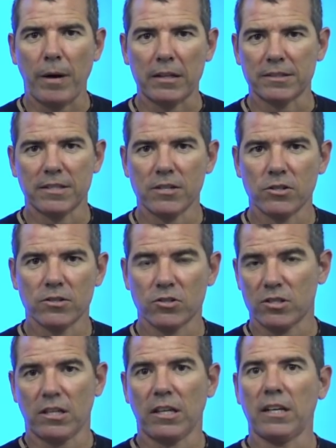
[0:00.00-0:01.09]
politicians
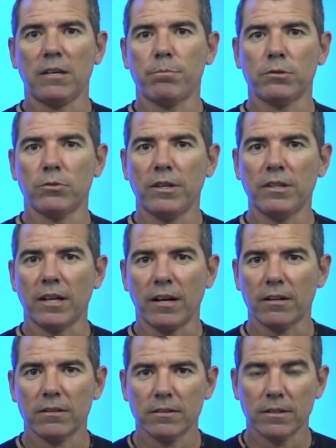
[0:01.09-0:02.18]
just to get any blue in
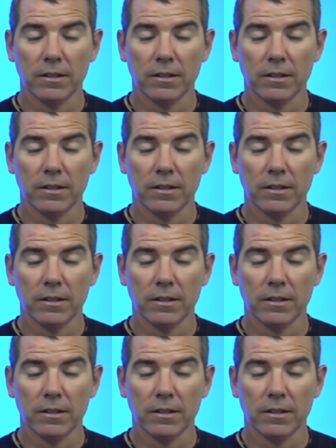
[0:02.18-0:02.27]
there.